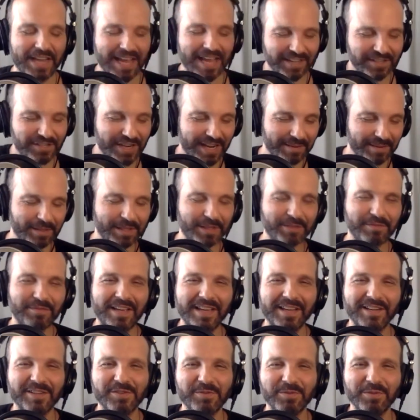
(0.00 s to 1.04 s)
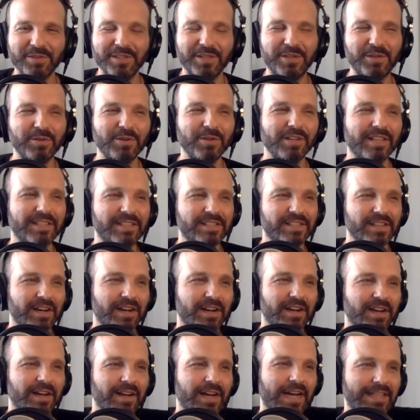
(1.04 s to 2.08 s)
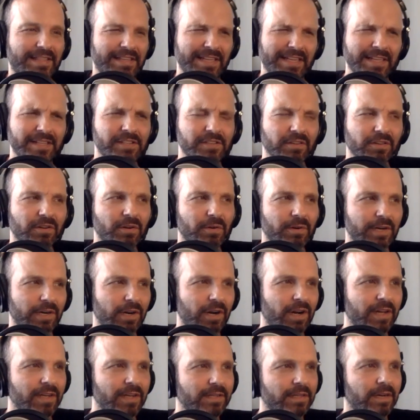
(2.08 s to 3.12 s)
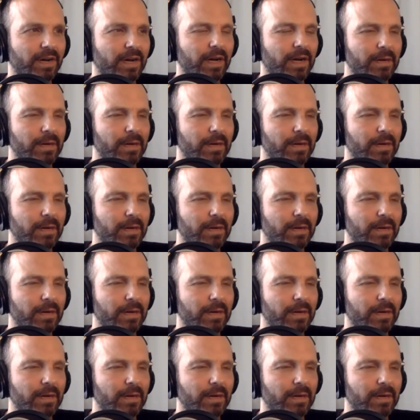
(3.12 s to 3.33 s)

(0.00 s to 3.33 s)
Jam in the Van is really cool. It's I think it's still going on.